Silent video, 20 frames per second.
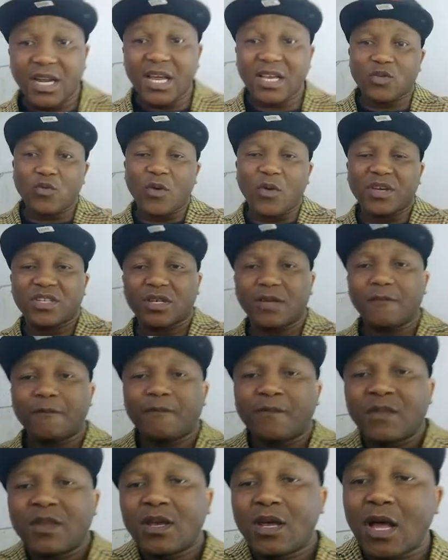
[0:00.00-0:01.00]
Next
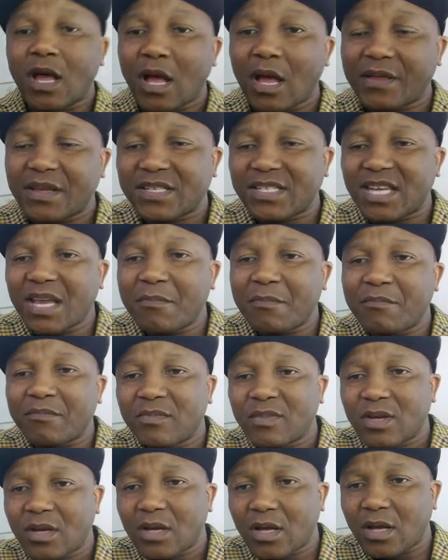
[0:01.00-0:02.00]
question. The
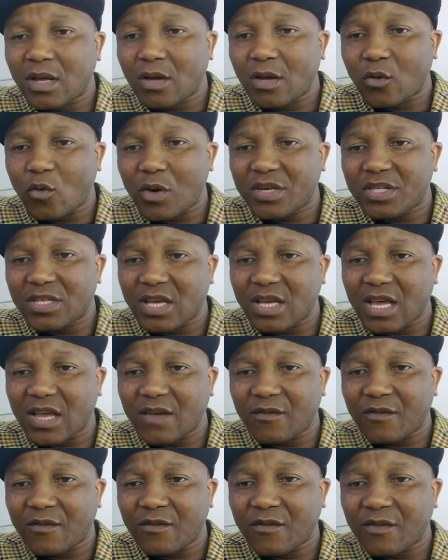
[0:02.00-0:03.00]
same question they
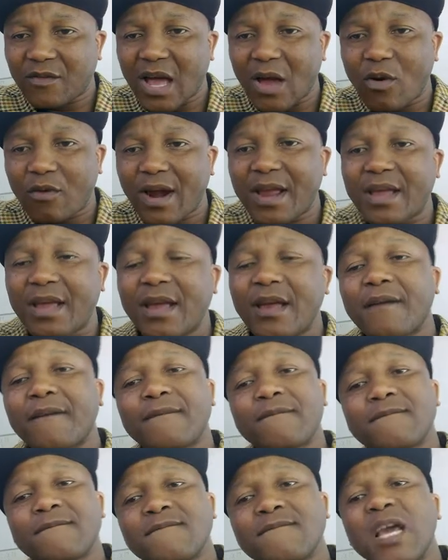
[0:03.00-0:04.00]
give you. That one right here.